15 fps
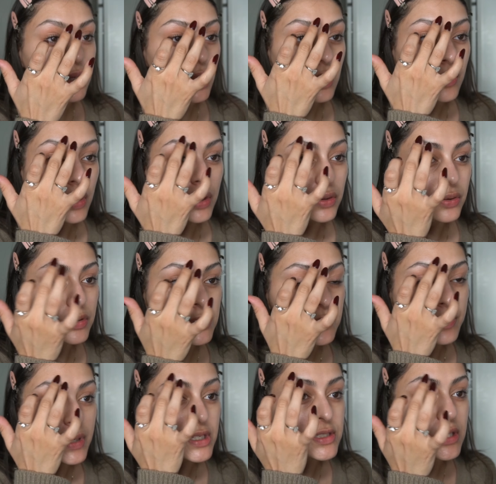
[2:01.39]
Now, are those the
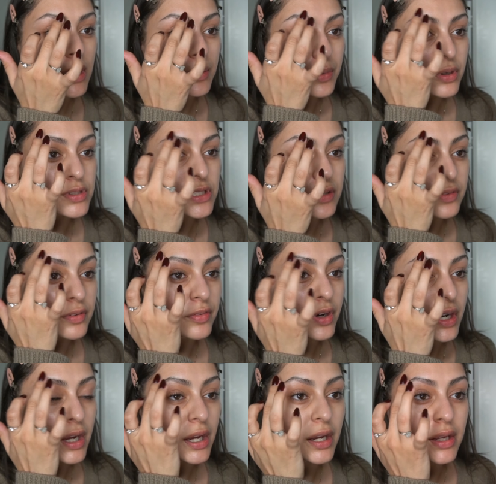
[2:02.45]
best eyebrows I've ever
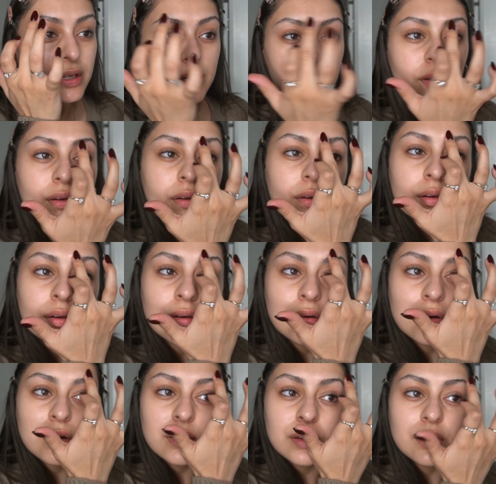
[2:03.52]
had?
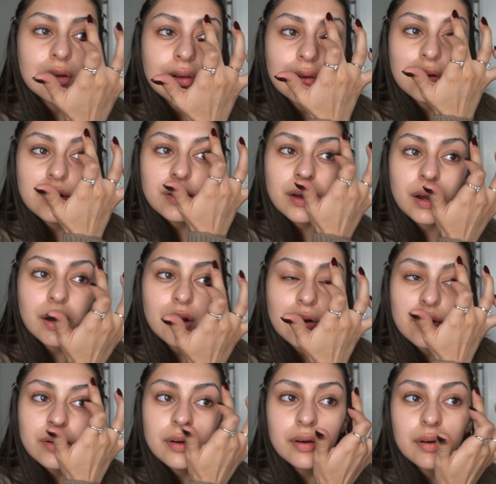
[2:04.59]

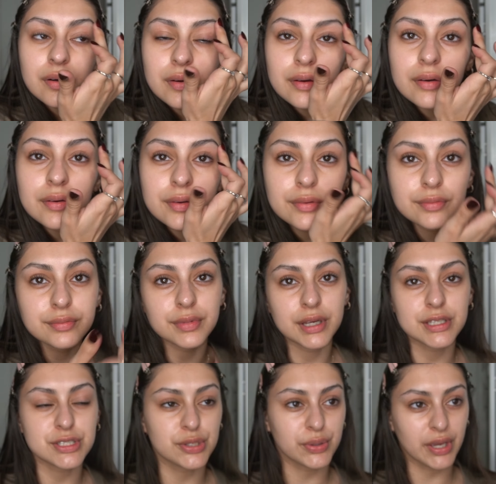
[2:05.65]
No.
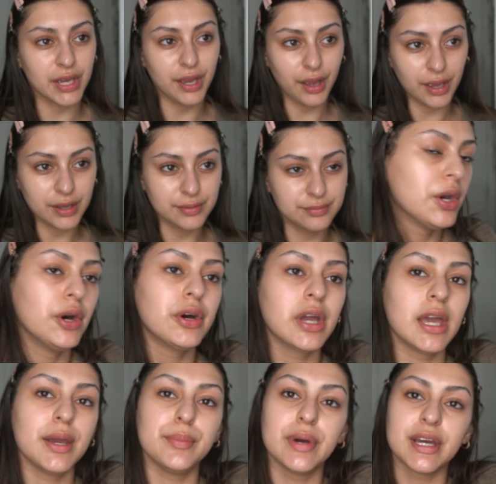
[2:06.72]
That's okay.
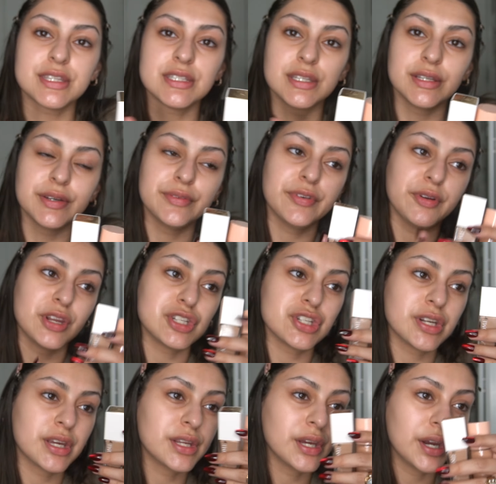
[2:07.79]
Okay, back to
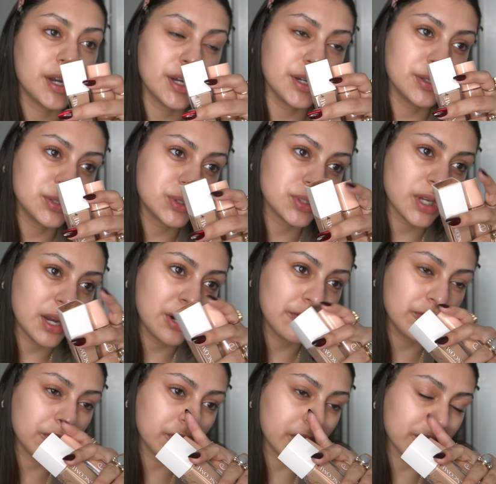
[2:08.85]
foundation. How
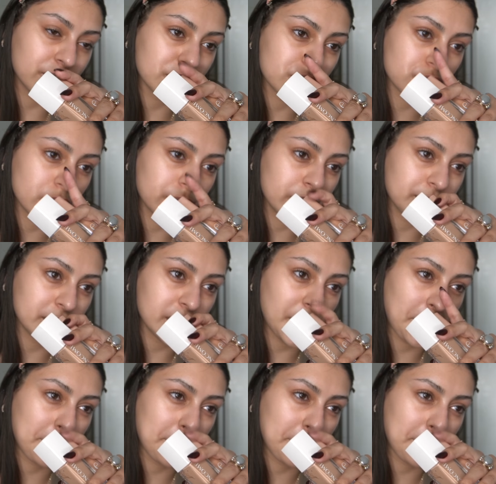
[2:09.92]
full coverage do I want to be?